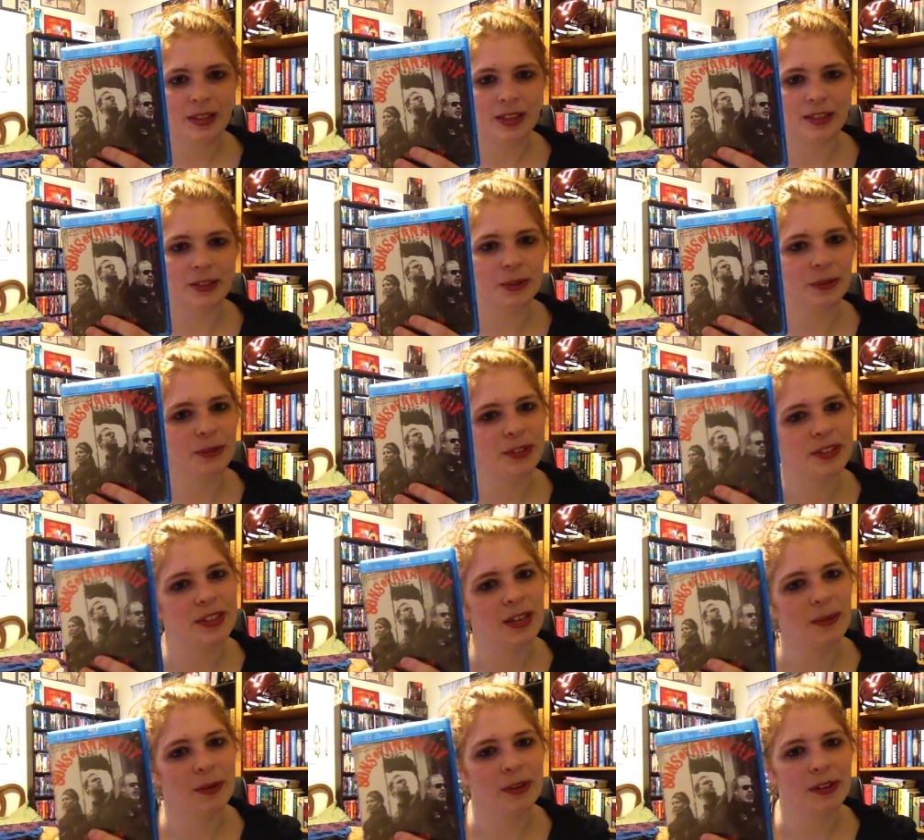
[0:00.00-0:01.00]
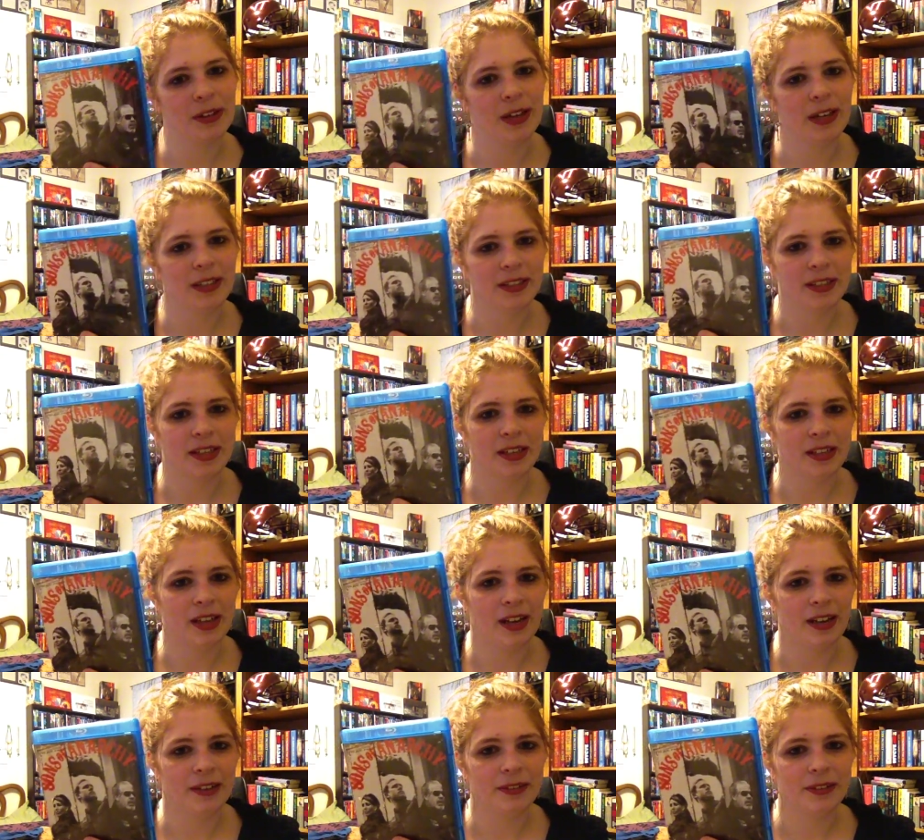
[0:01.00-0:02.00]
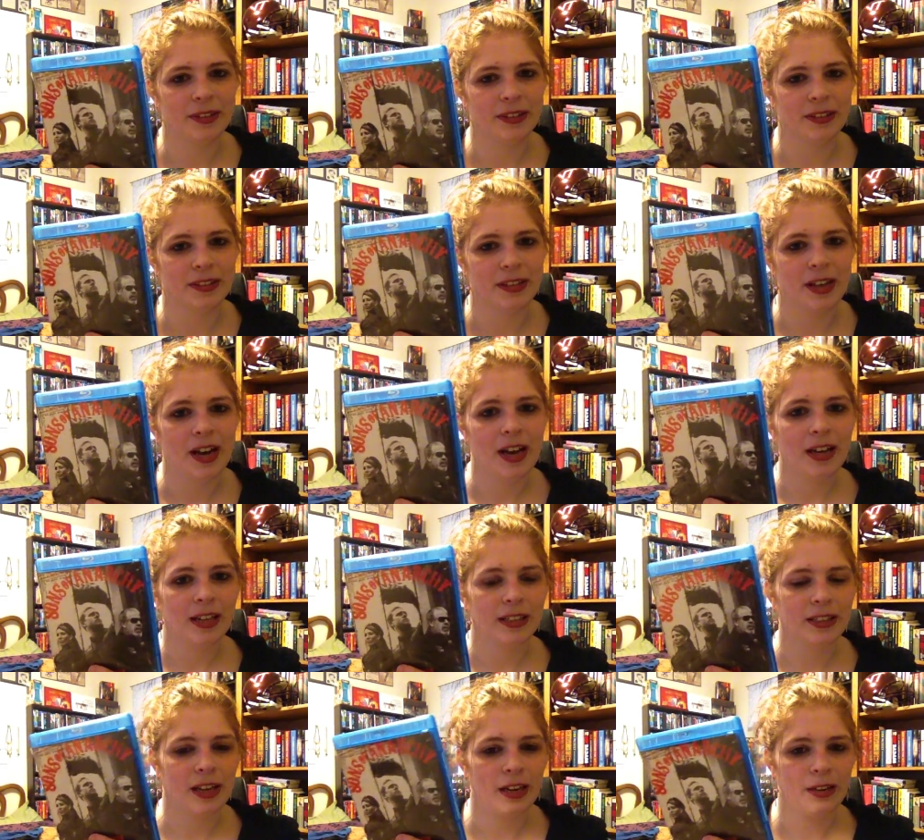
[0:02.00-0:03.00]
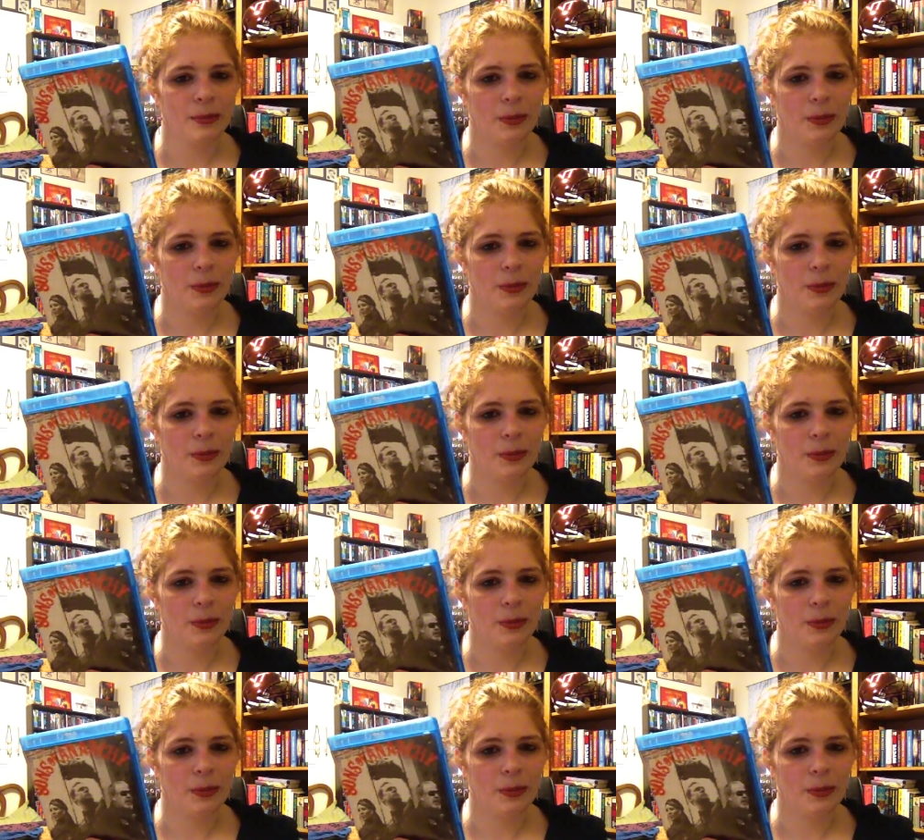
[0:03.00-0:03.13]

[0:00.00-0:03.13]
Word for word: That's the only reason I want Clay to stay alive because it's kind